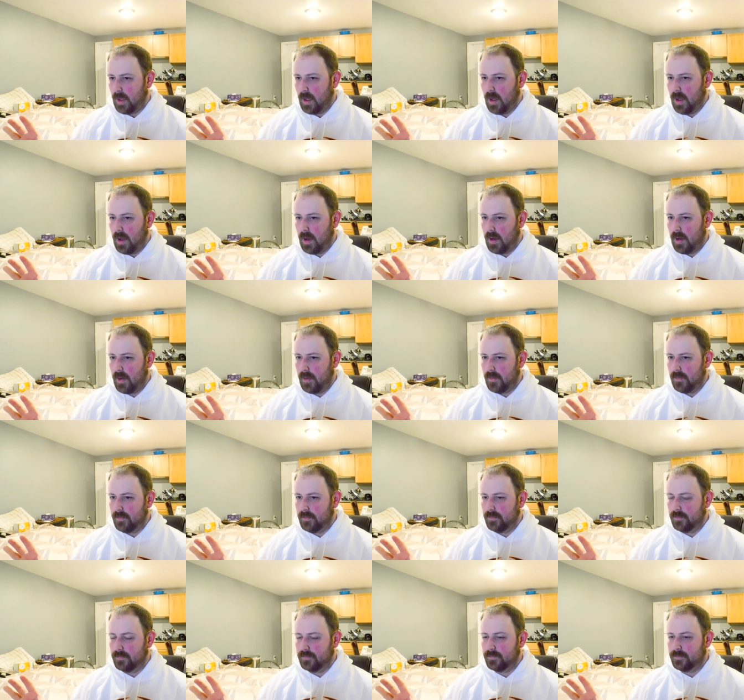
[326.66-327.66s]

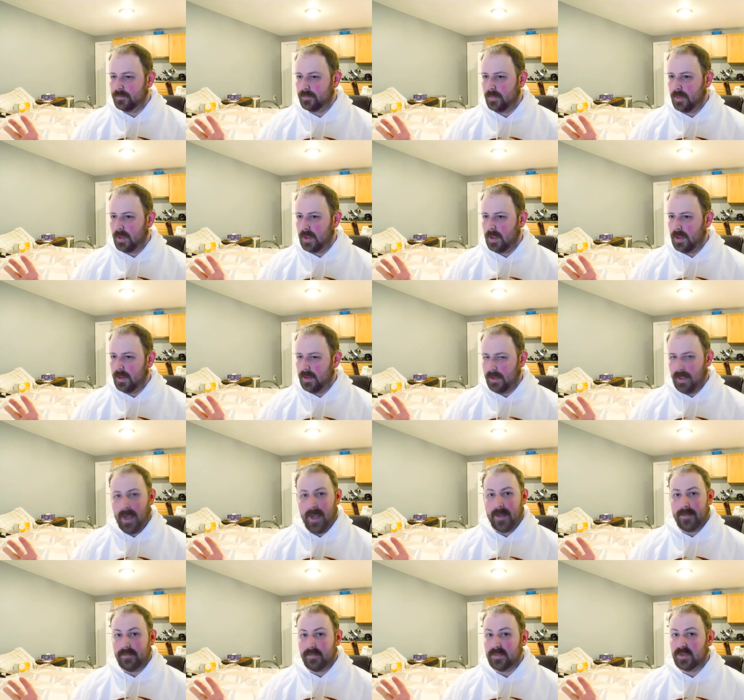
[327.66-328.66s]

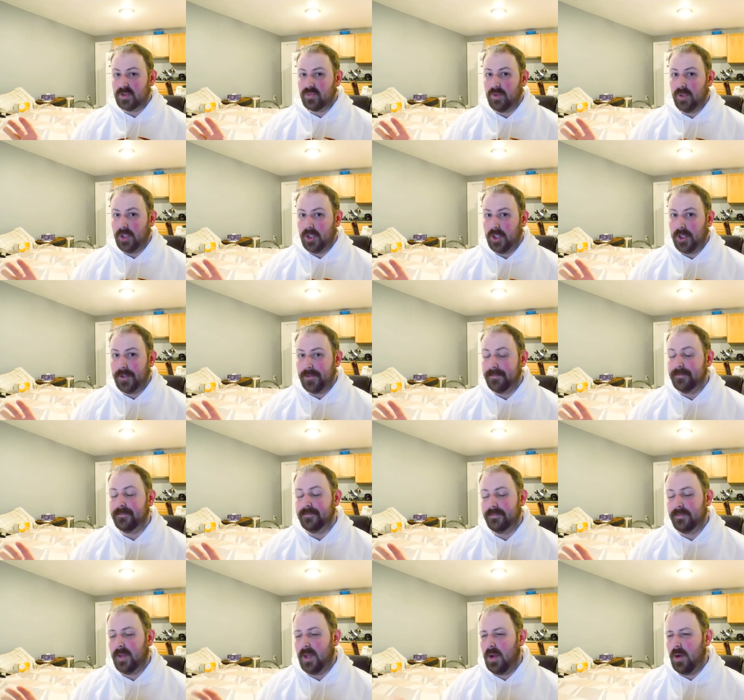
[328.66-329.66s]
Yeah, it's really good.
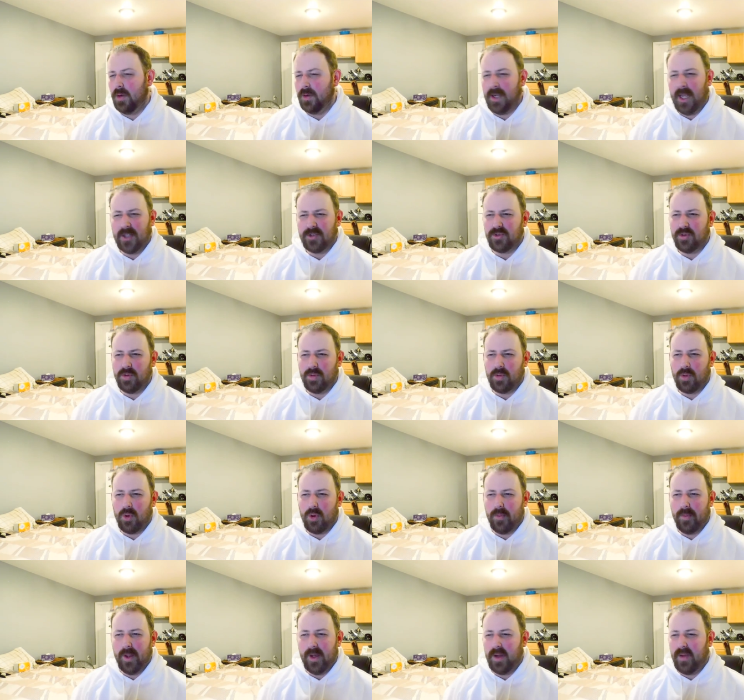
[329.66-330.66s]
Or natural or
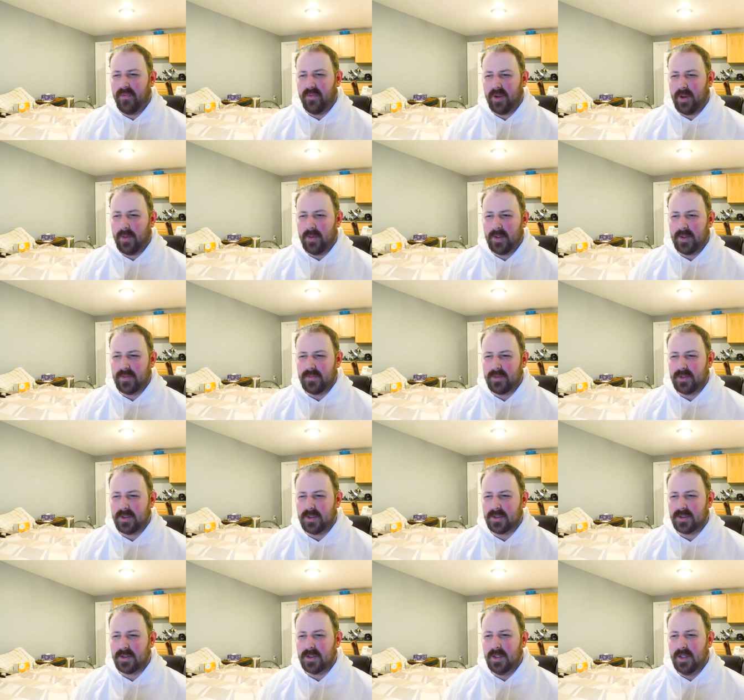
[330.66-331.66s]
homemade, I forgot what it
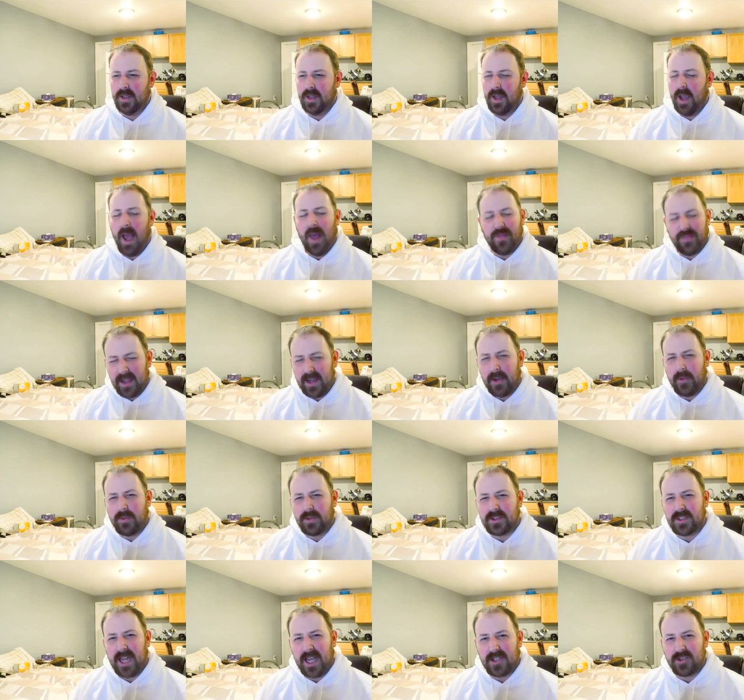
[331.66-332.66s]
was. I think it
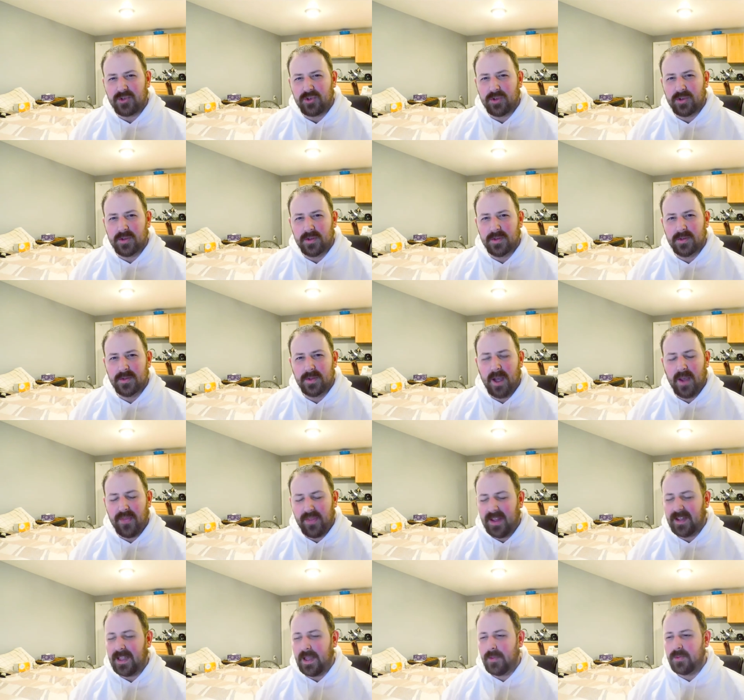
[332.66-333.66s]
was natural. I
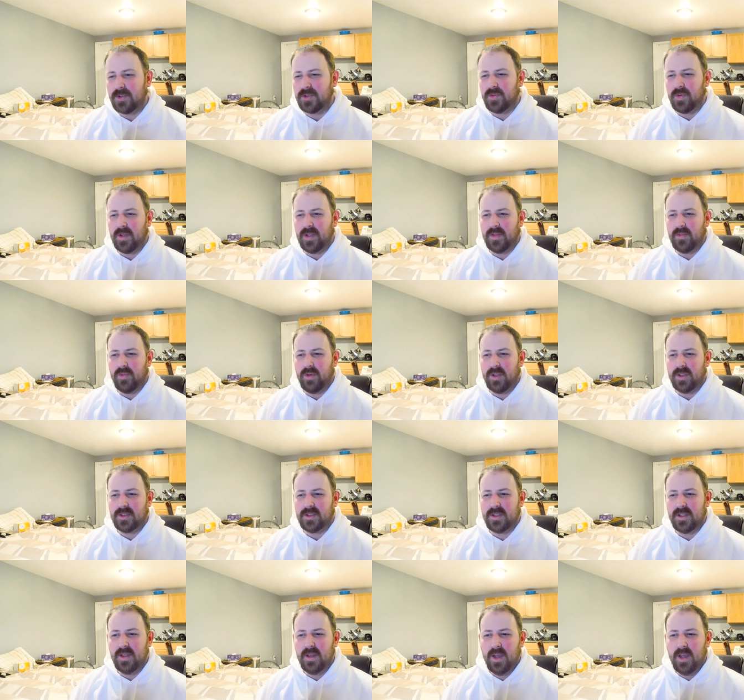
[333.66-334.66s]
think that was what it
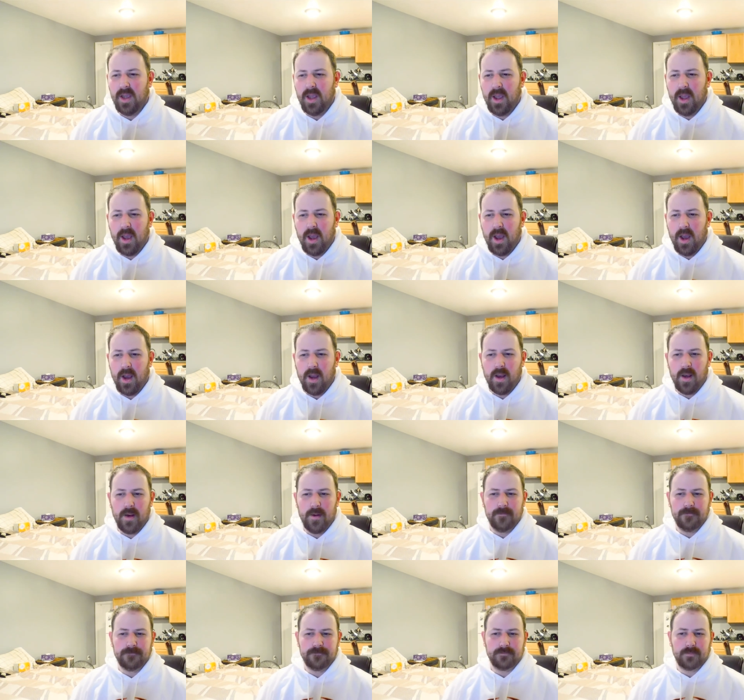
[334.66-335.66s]
was.
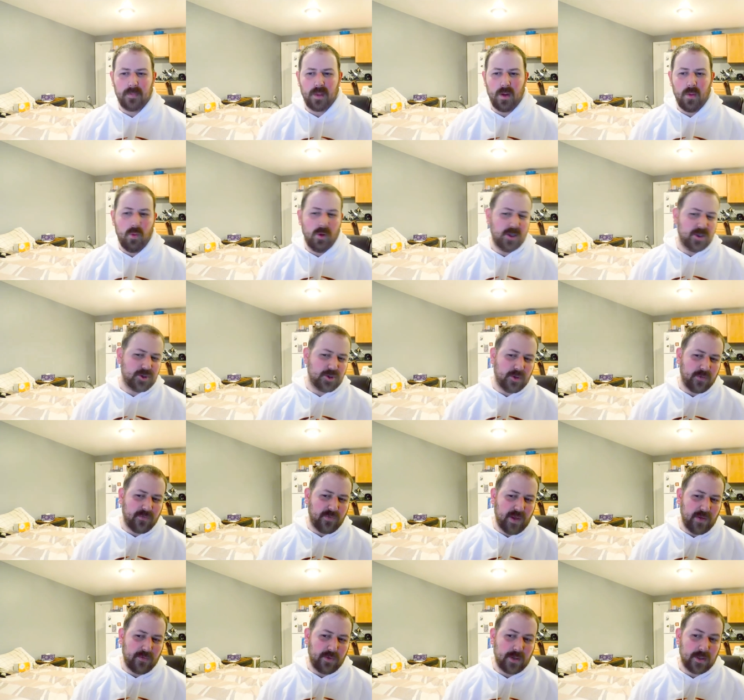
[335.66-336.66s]
What is your
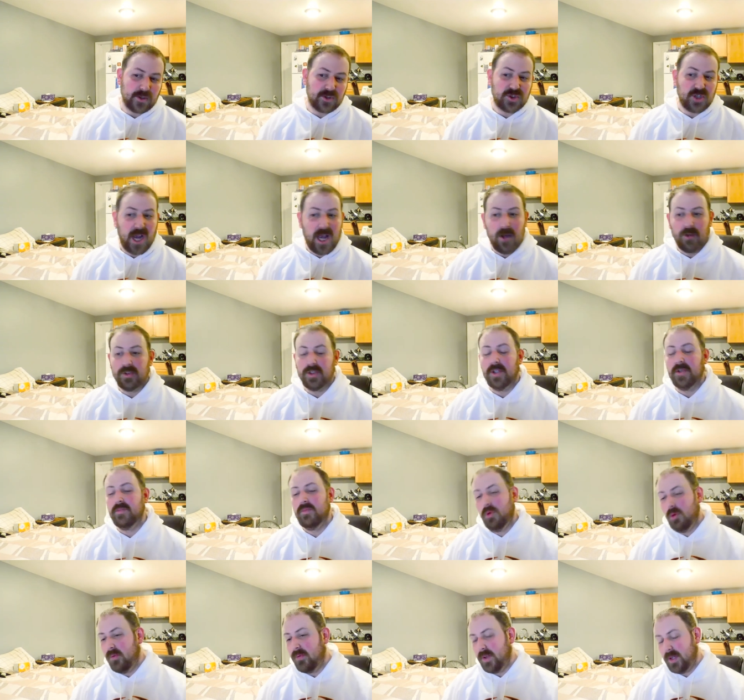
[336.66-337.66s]
favorite childhood
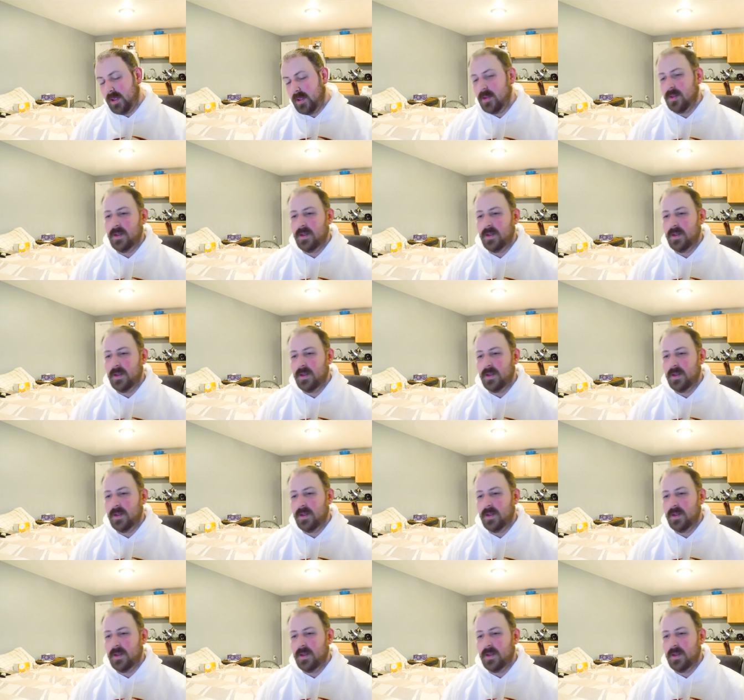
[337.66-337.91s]
movie?